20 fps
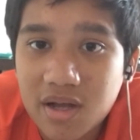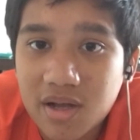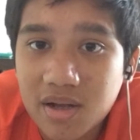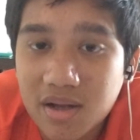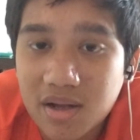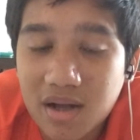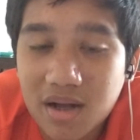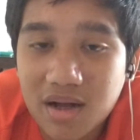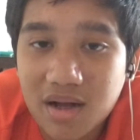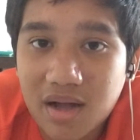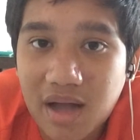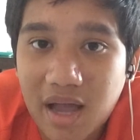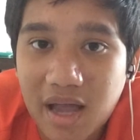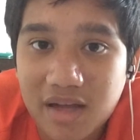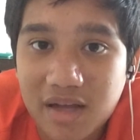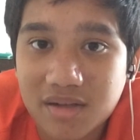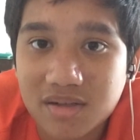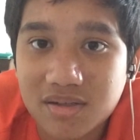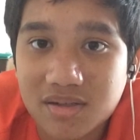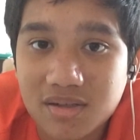
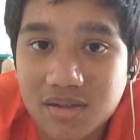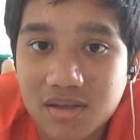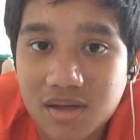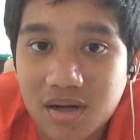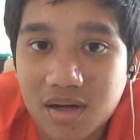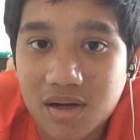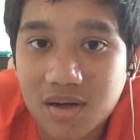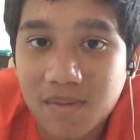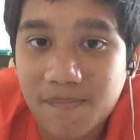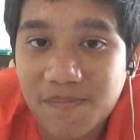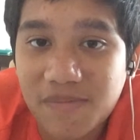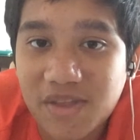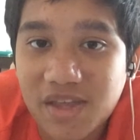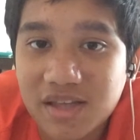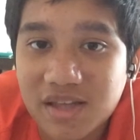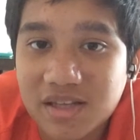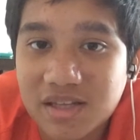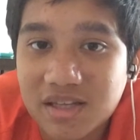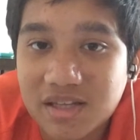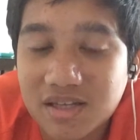And
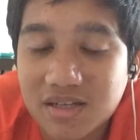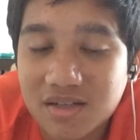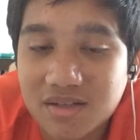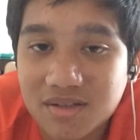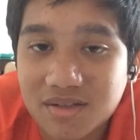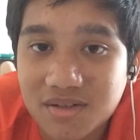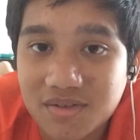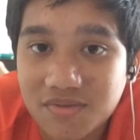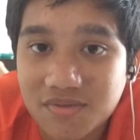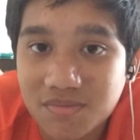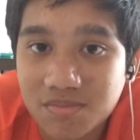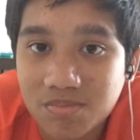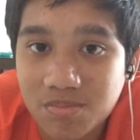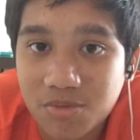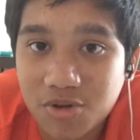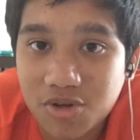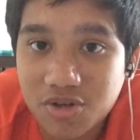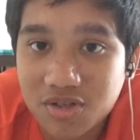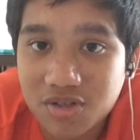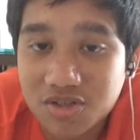they need a
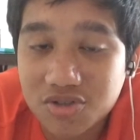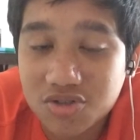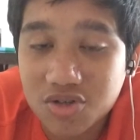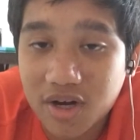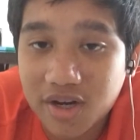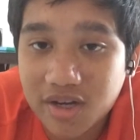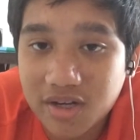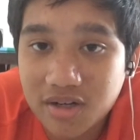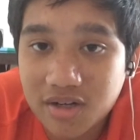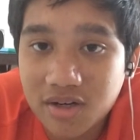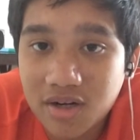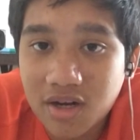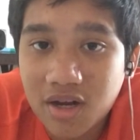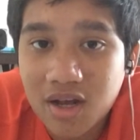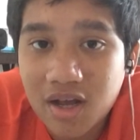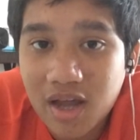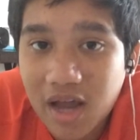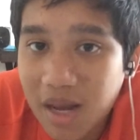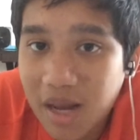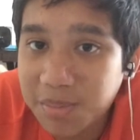good striker.
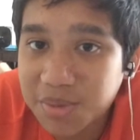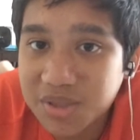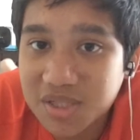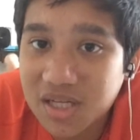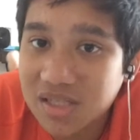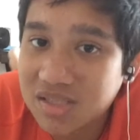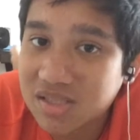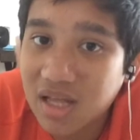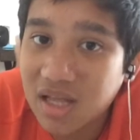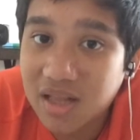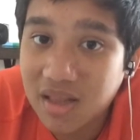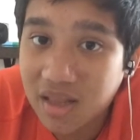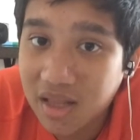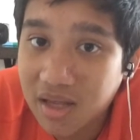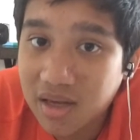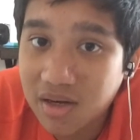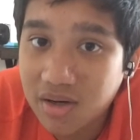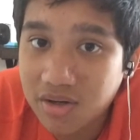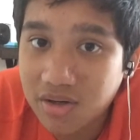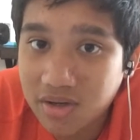And besides that,
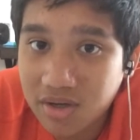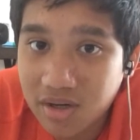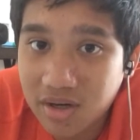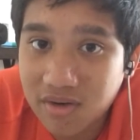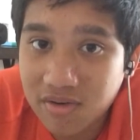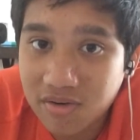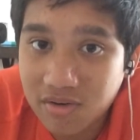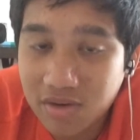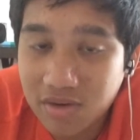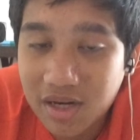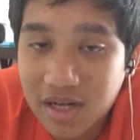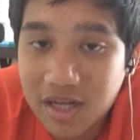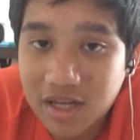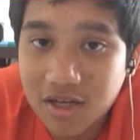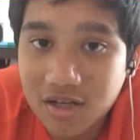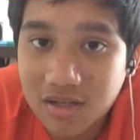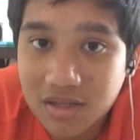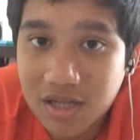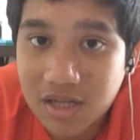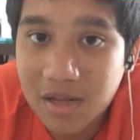they are a really
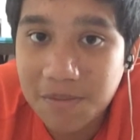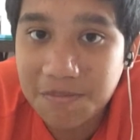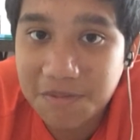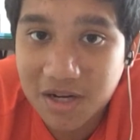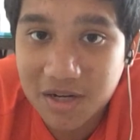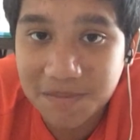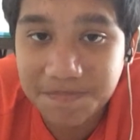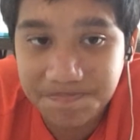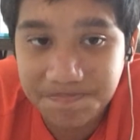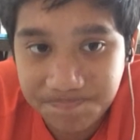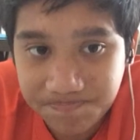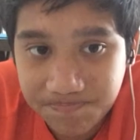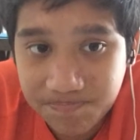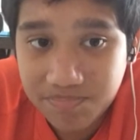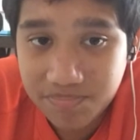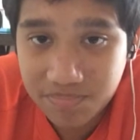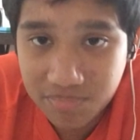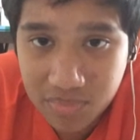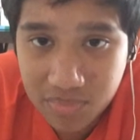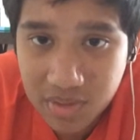good team. And
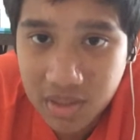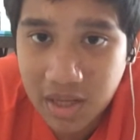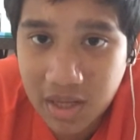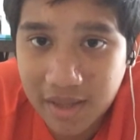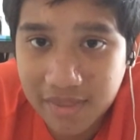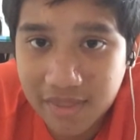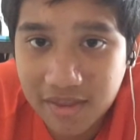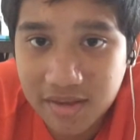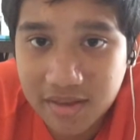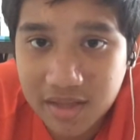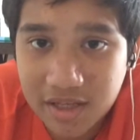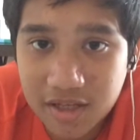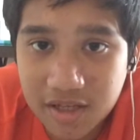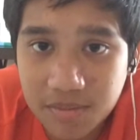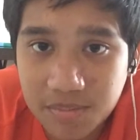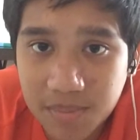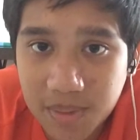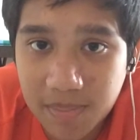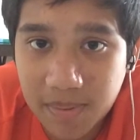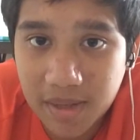I think they
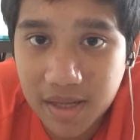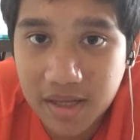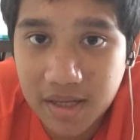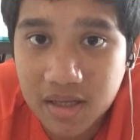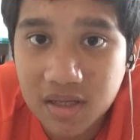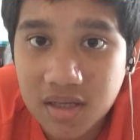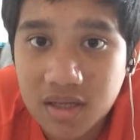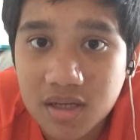could be playing